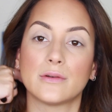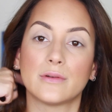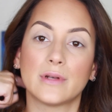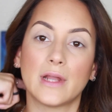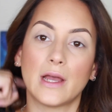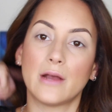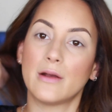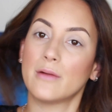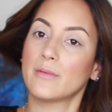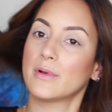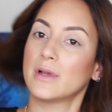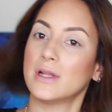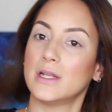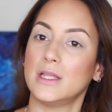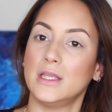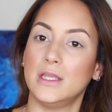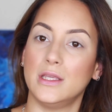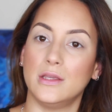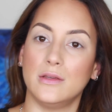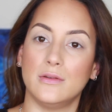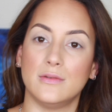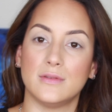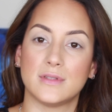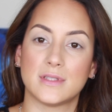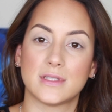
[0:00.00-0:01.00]
So now I'm going to
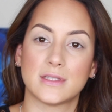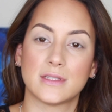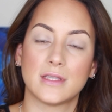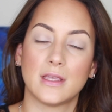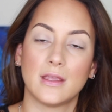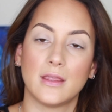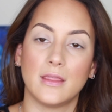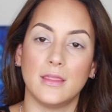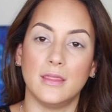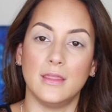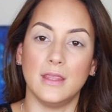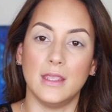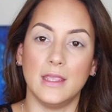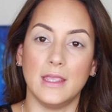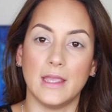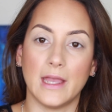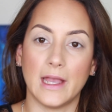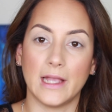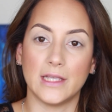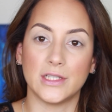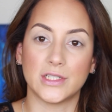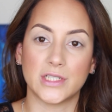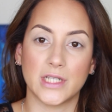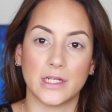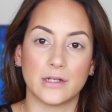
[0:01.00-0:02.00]
use the
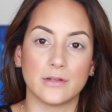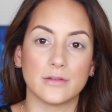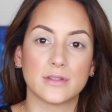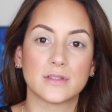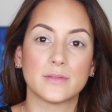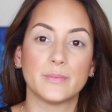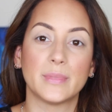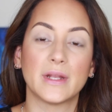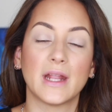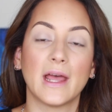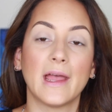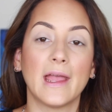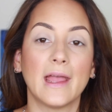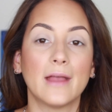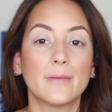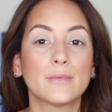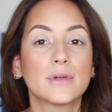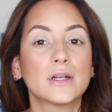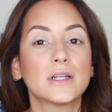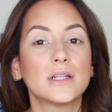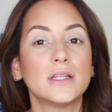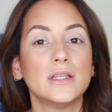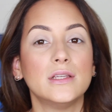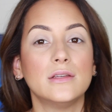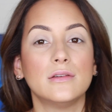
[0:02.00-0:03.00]
eyeshadows, but I am
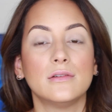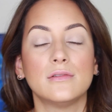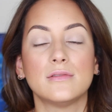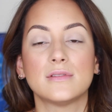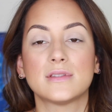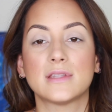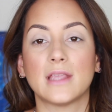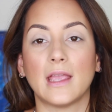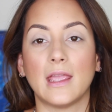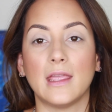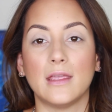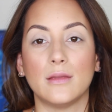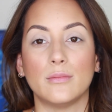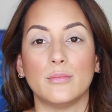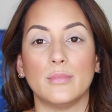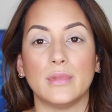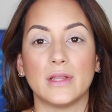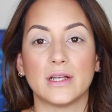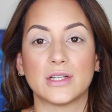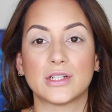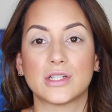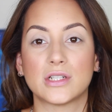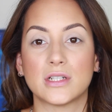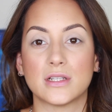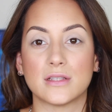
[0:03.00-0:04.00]
going to use a
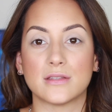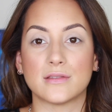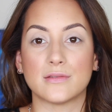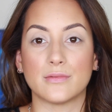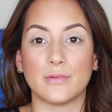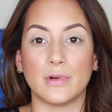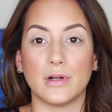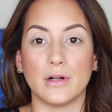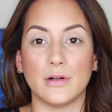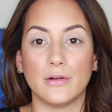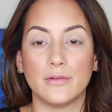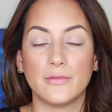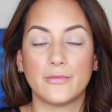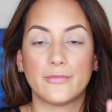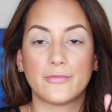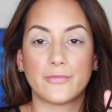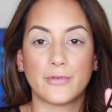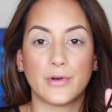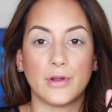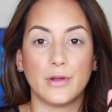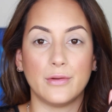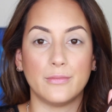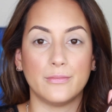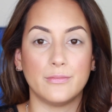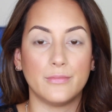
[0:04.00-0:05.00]
blush as well
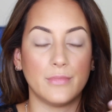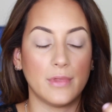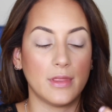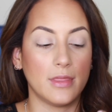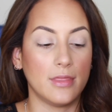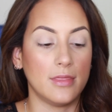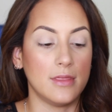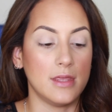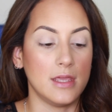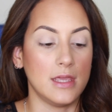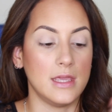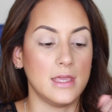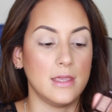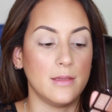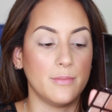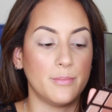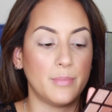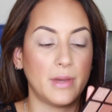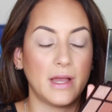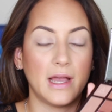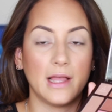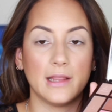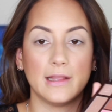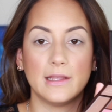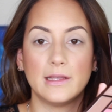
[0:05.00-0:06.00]
from the
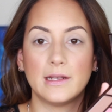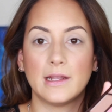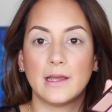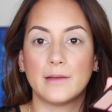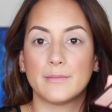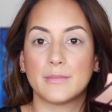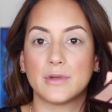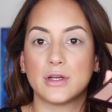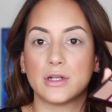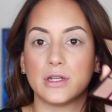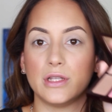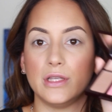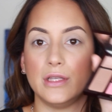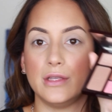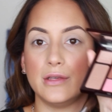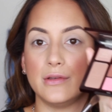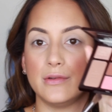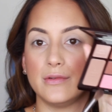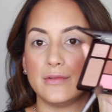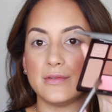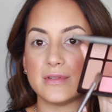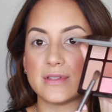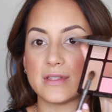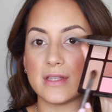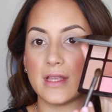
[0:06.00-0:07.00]
palette. I'm going to
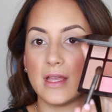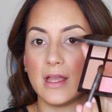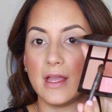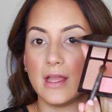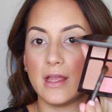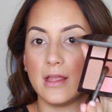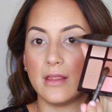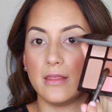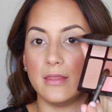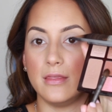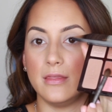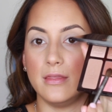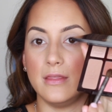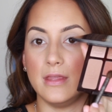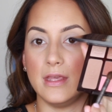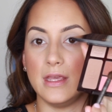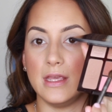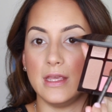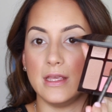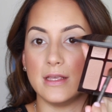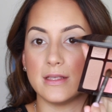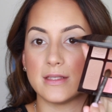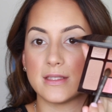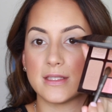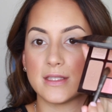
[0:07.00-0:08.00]
use
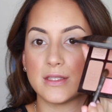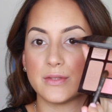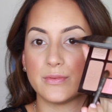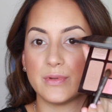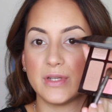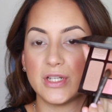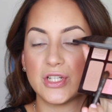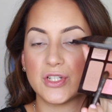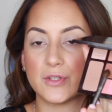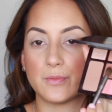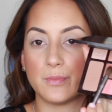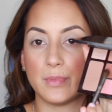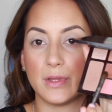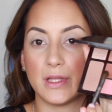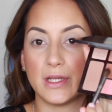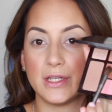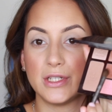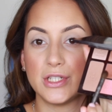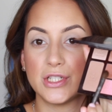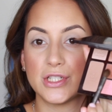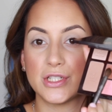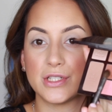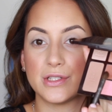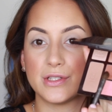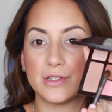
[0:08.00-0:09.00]
the Swish
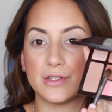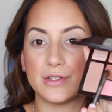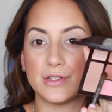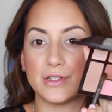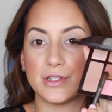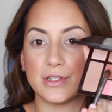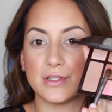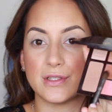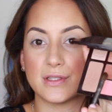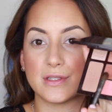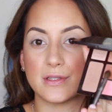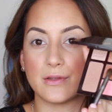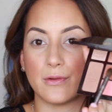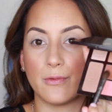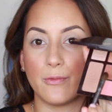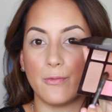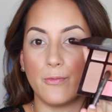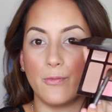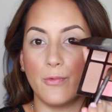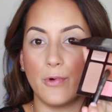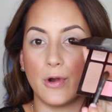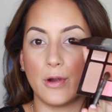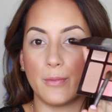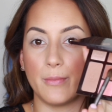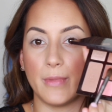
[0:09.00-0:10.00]
blush to just
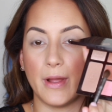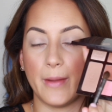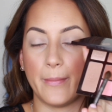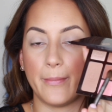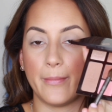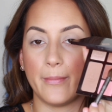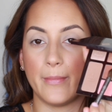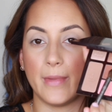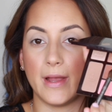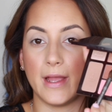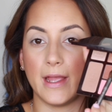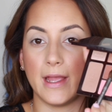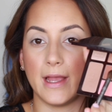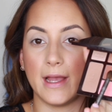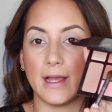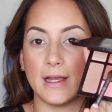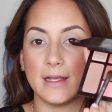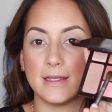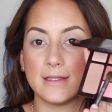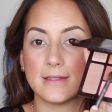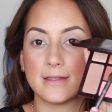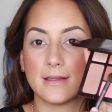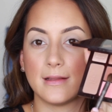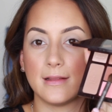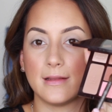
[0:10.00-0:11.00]
warm up my
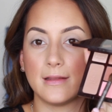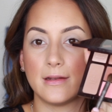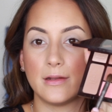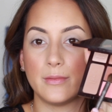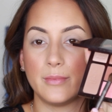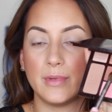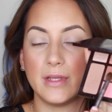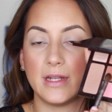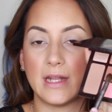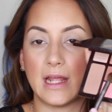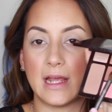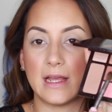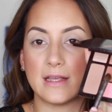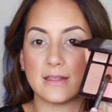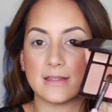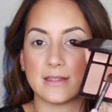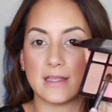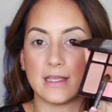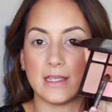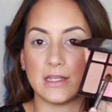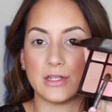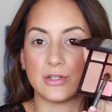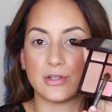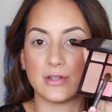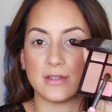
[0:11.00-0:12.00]
eyes a little bit as
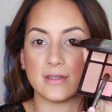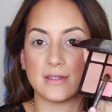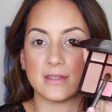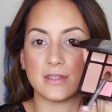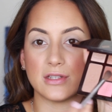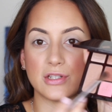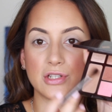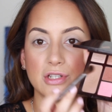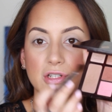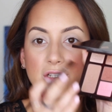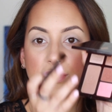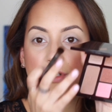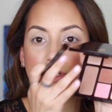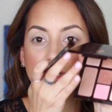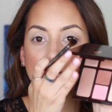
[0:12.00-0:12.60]
a transition